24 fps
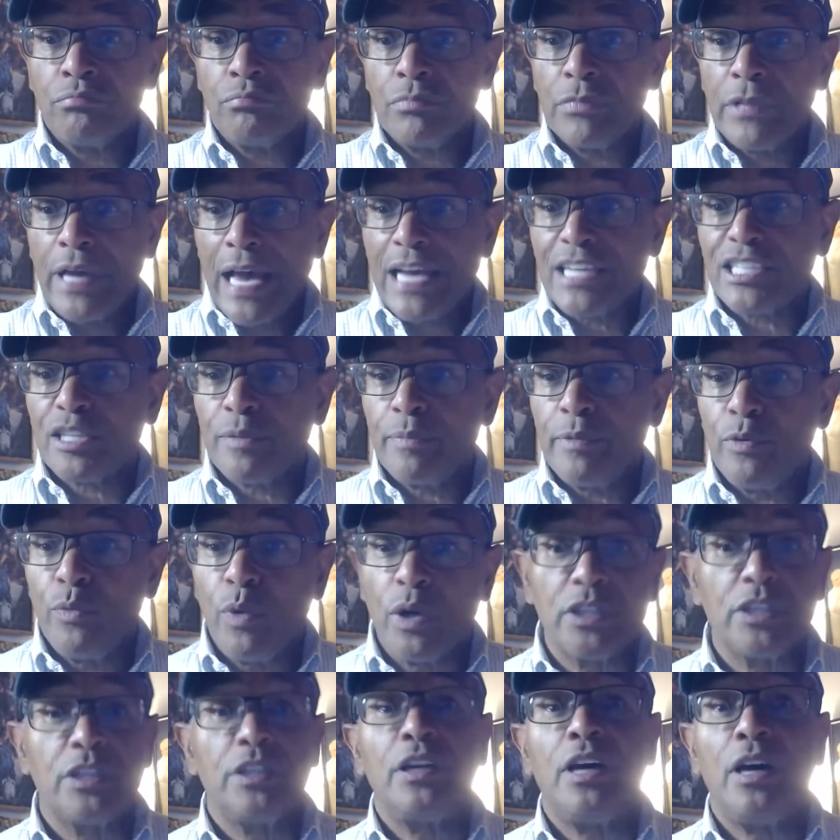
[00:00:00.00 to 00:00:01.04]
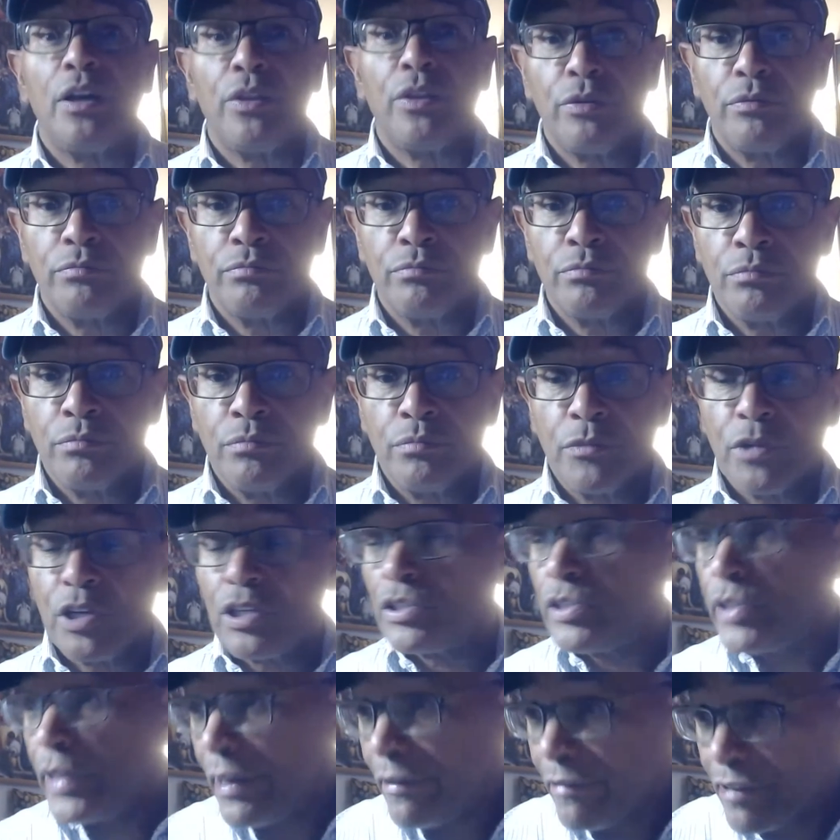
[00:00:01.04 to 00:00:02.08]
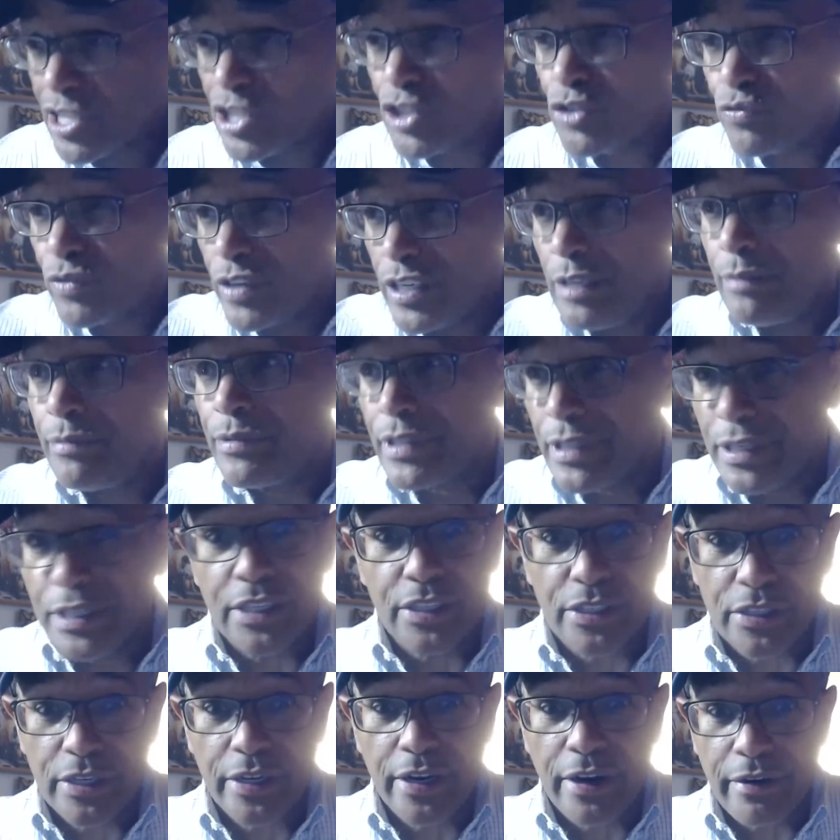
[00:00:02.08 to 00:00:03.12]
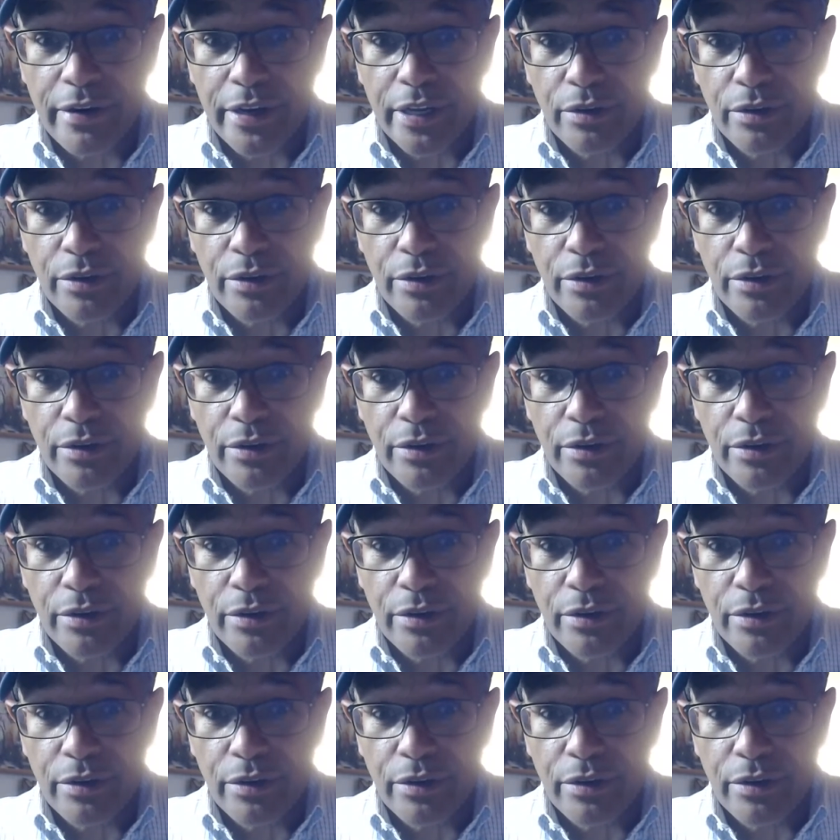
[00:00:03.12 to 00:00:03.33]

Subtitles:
It has to be one or the other because they're extremes in this scenario.